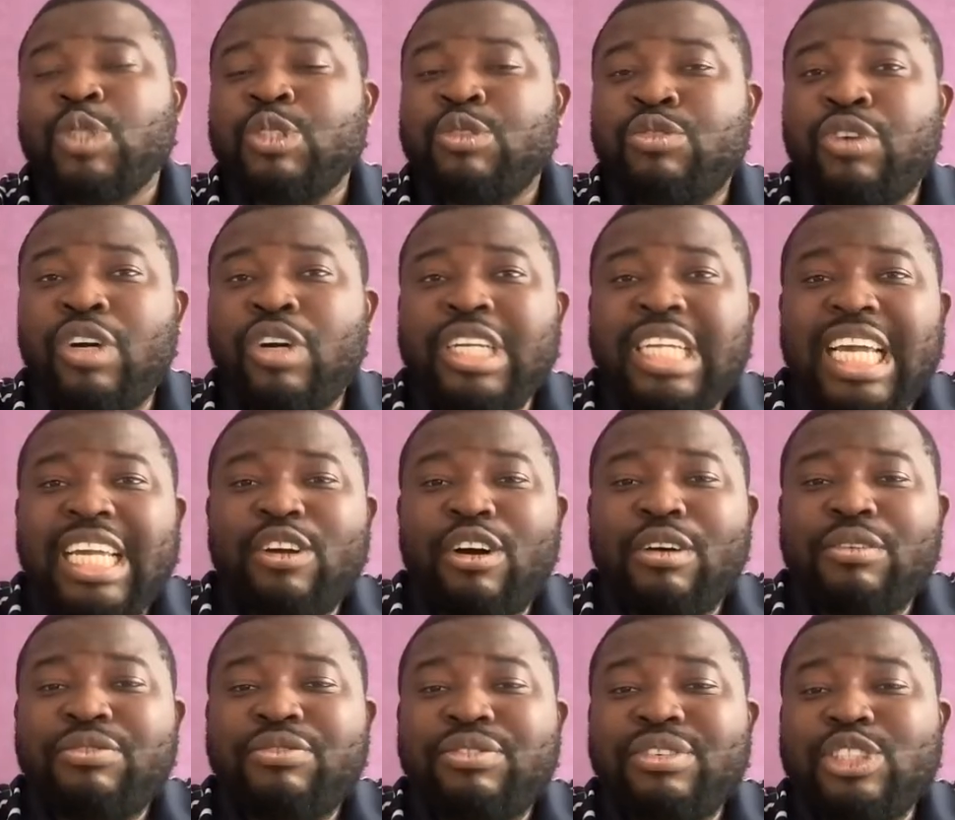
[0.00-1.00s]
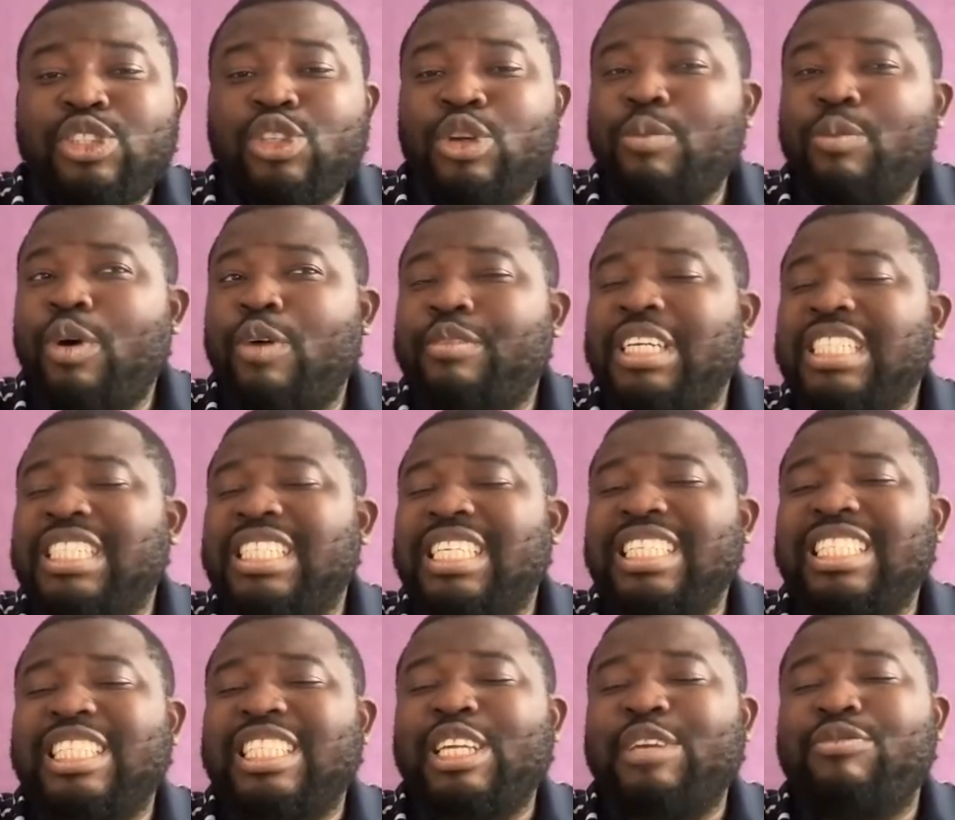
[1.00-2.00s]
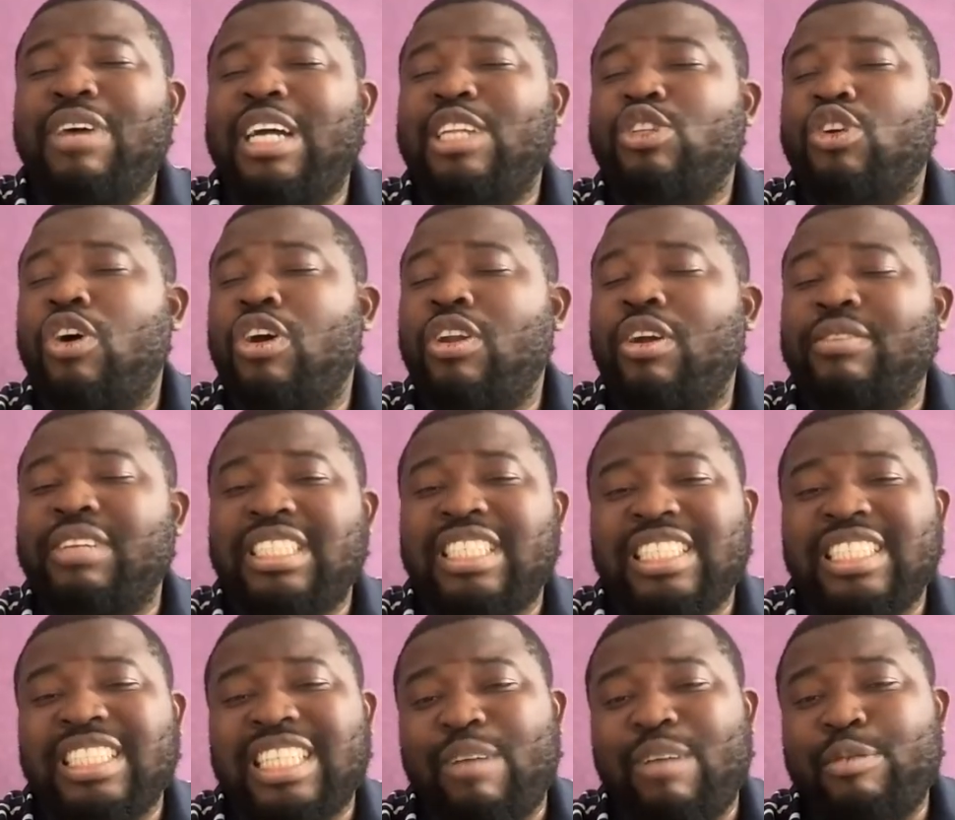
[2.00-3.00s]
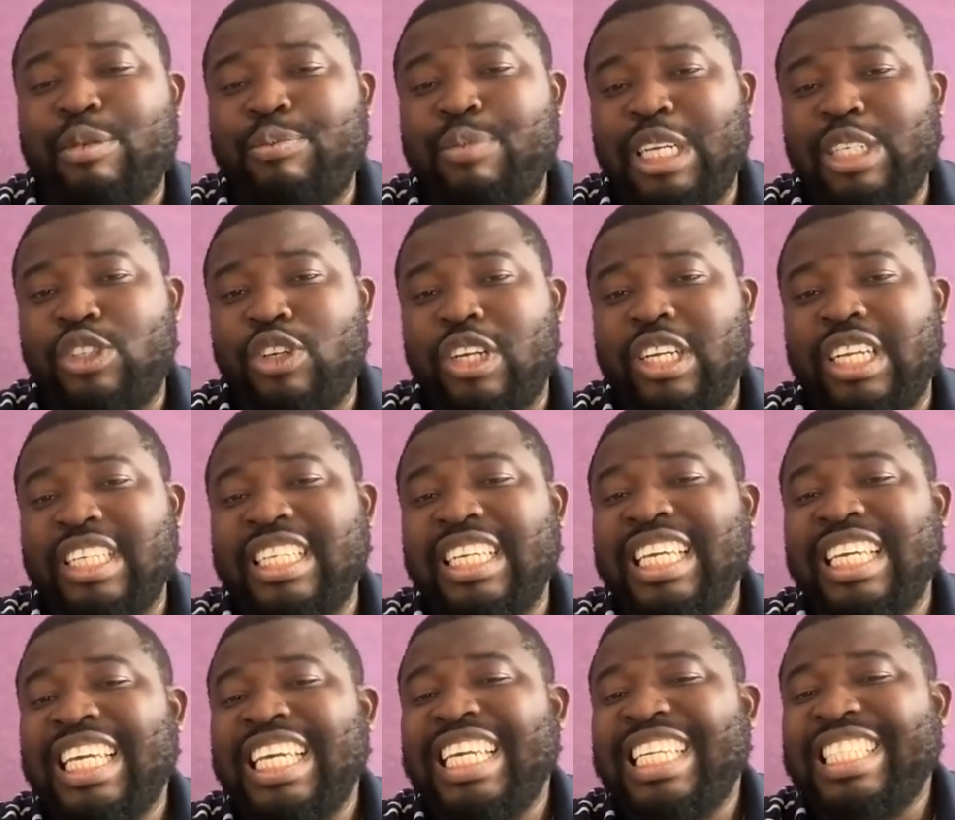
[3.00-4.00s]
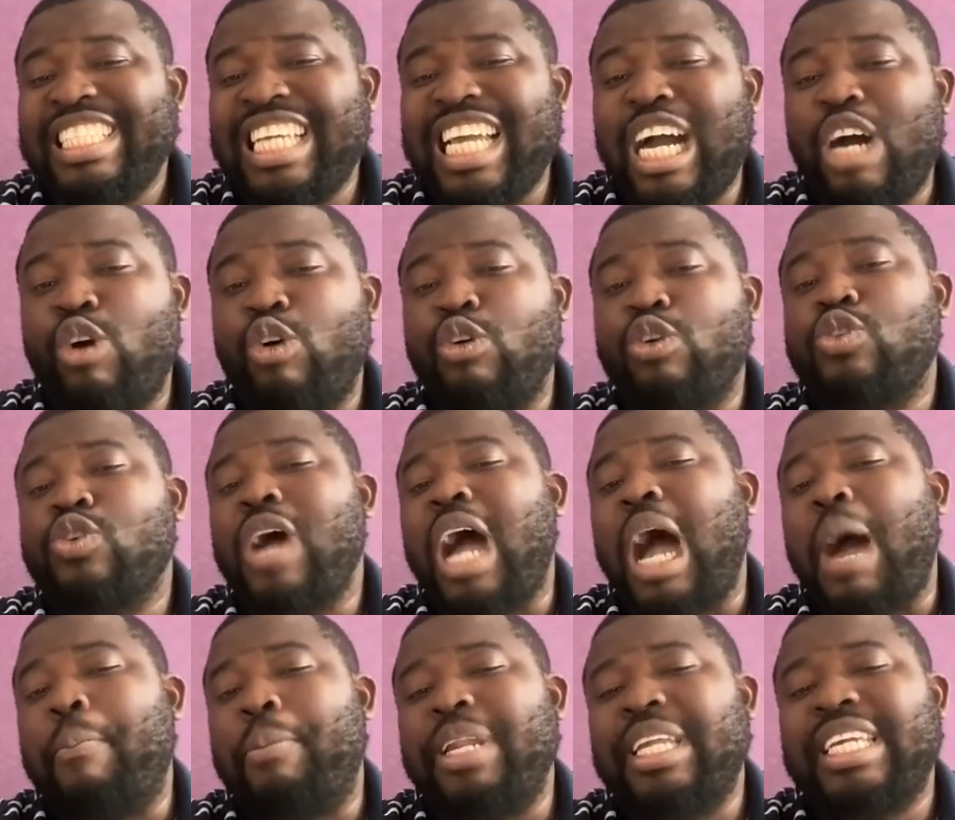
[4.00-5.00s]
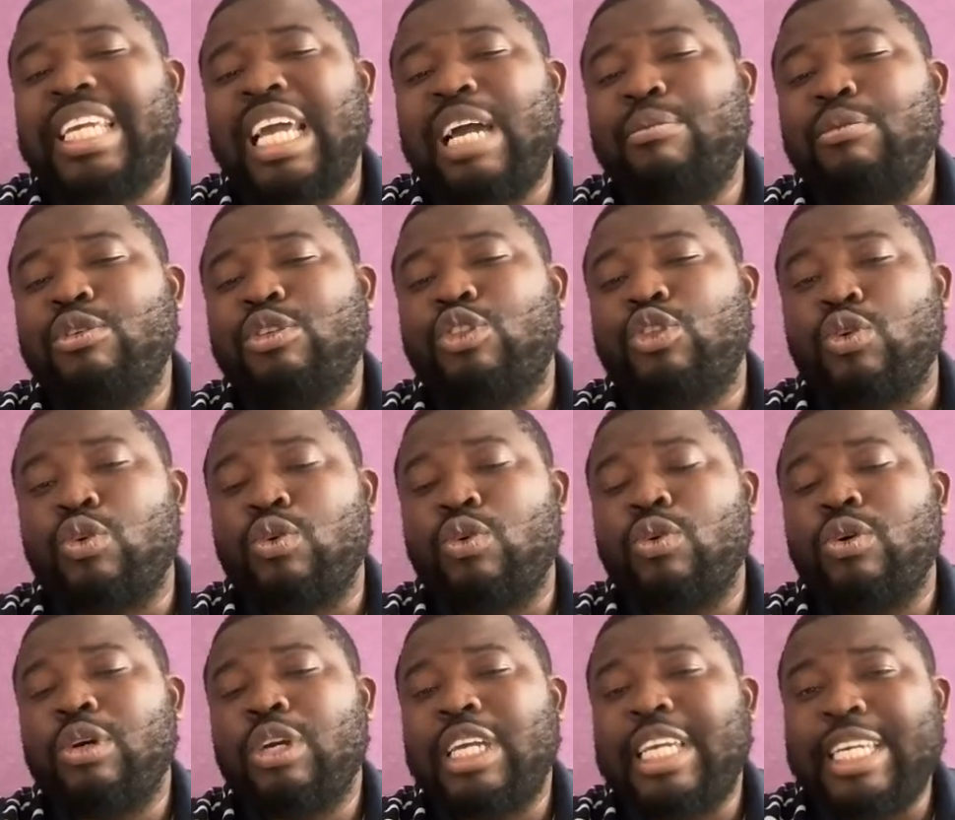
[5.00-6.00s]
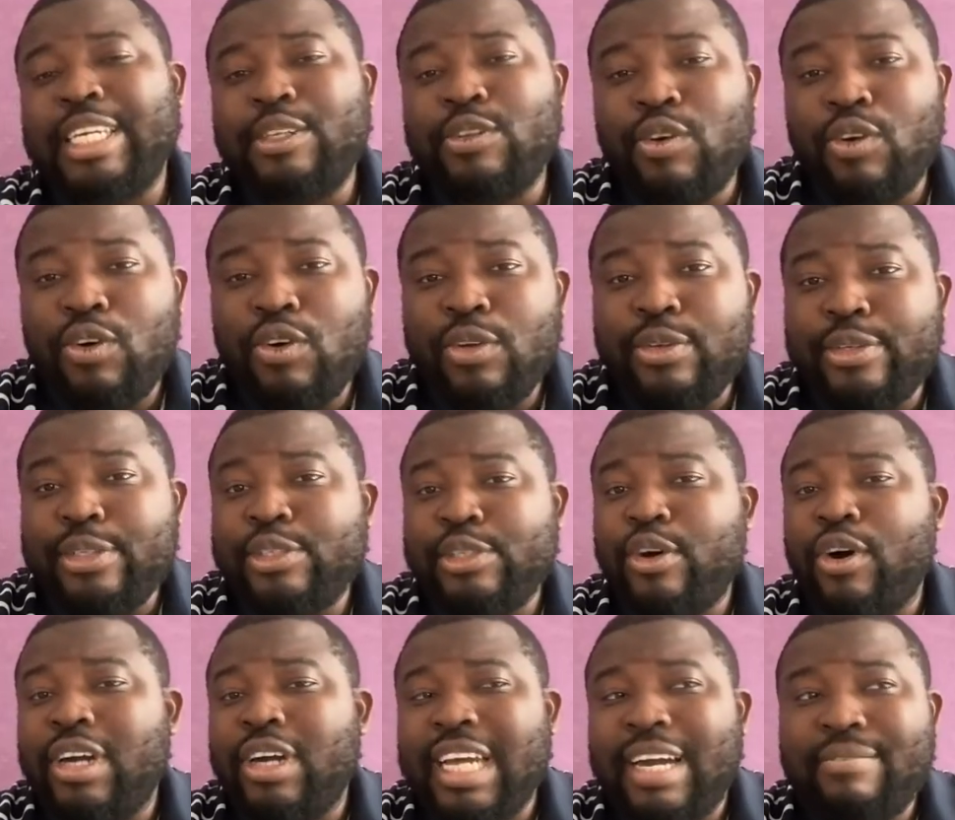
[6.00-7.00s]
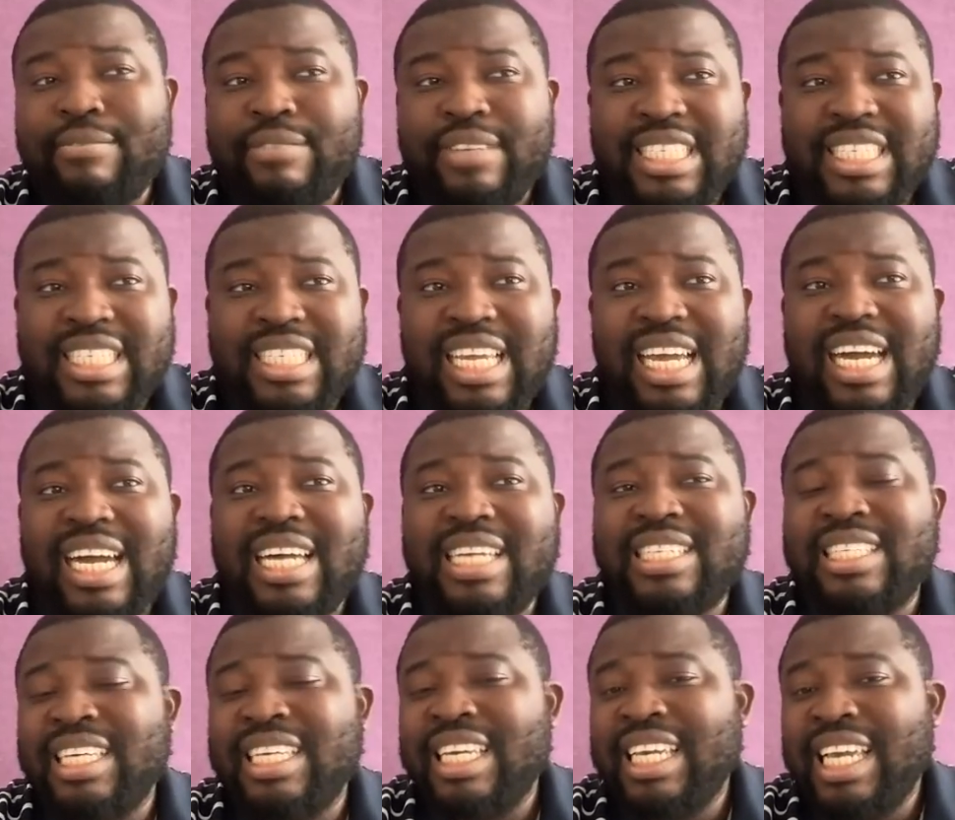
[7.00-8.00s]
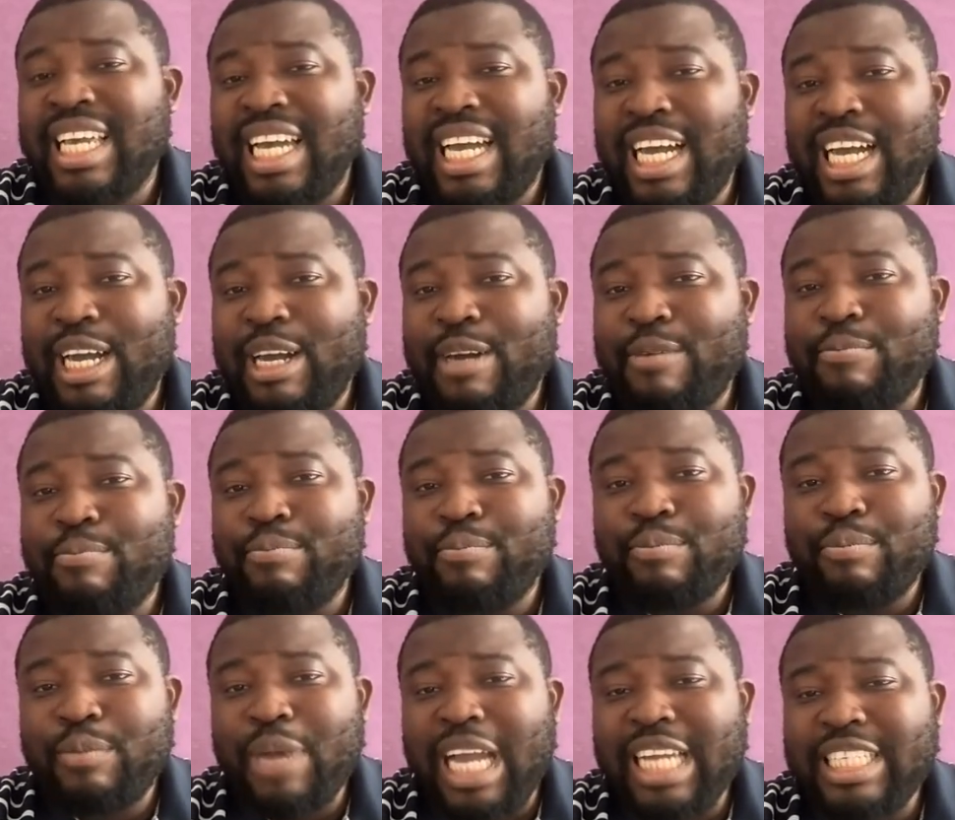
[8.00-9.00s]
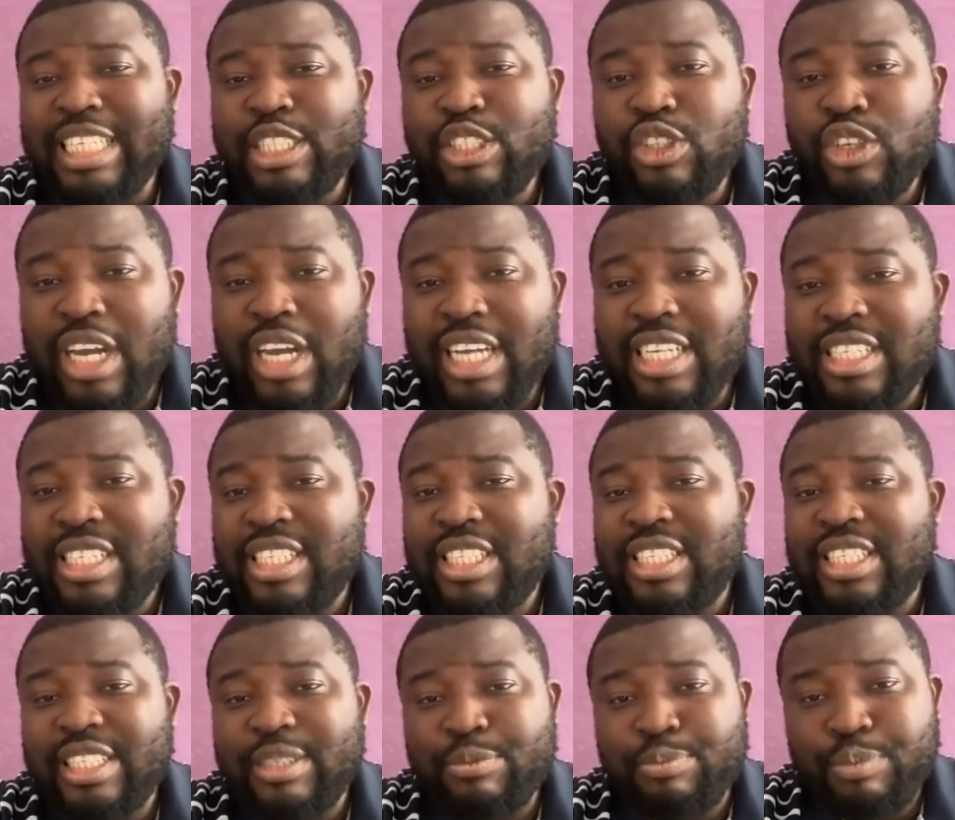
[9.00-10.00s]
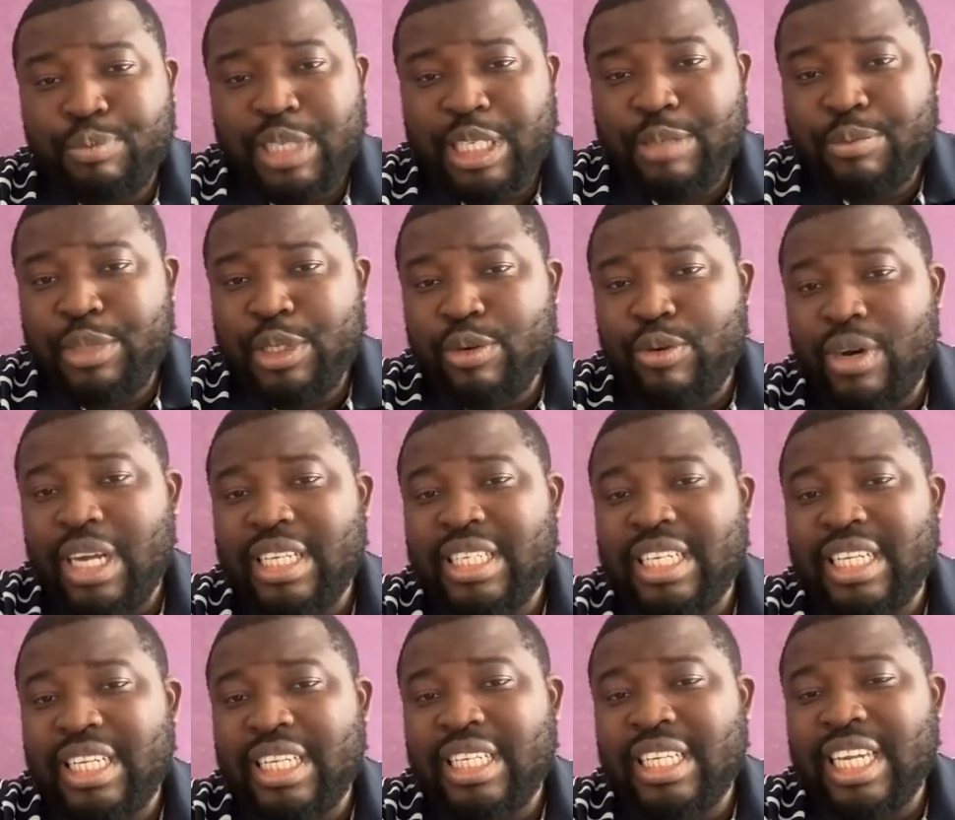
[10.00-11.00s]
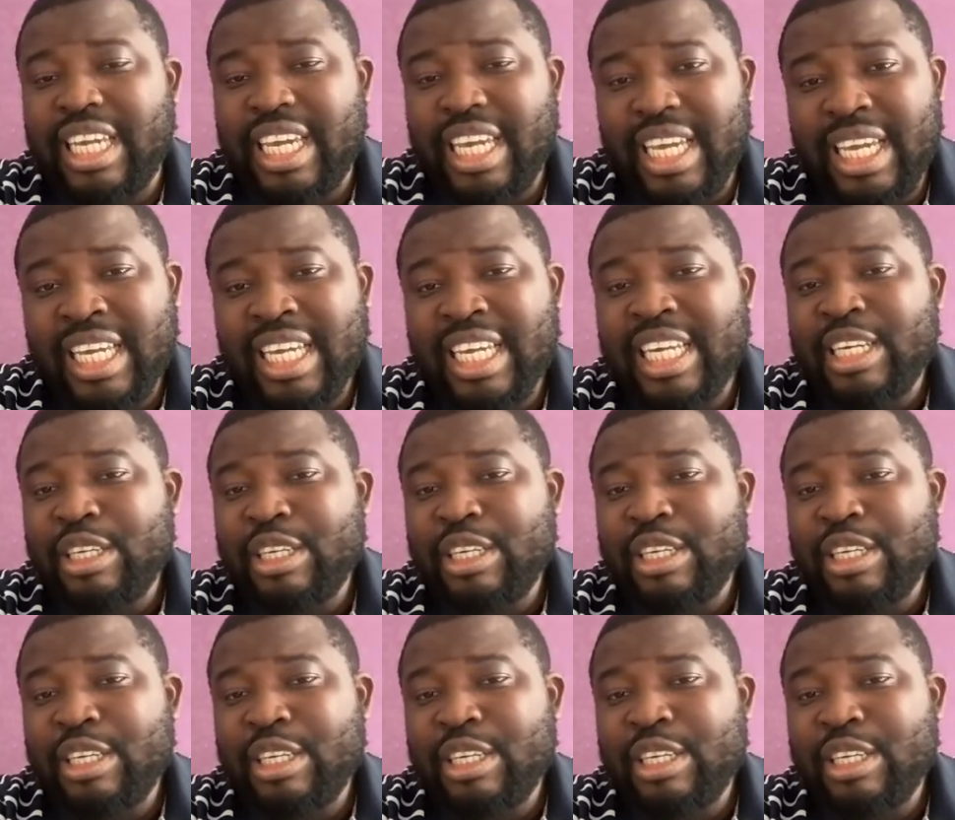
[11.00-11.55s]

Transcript: Funny enough, some of these things, in fact, all of these things I've been mentioning, they are also applicable to the other visas by the US EB1A,